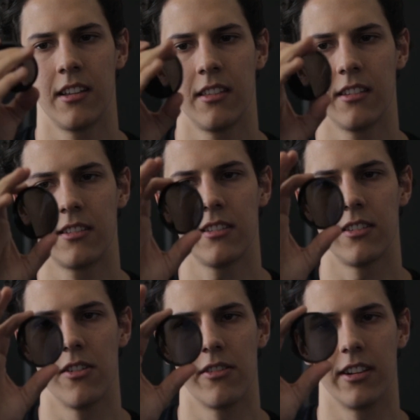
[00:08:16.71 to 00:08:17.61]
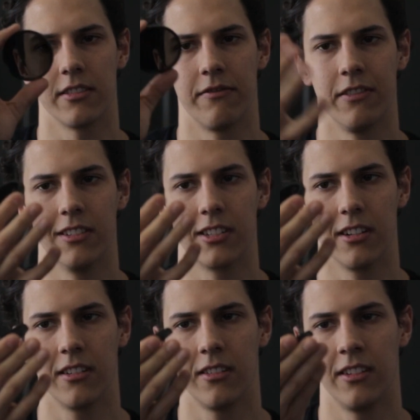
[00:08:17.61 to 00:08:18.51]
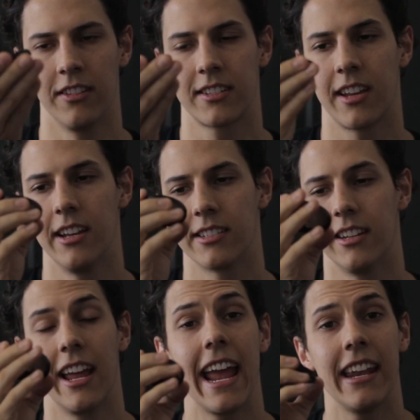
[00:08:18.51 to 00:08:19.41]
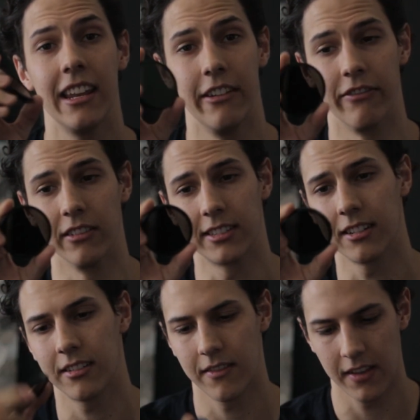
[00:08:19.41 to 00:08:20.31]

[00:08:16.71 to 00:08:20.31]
This is known as a filter. In this case, an ND filter.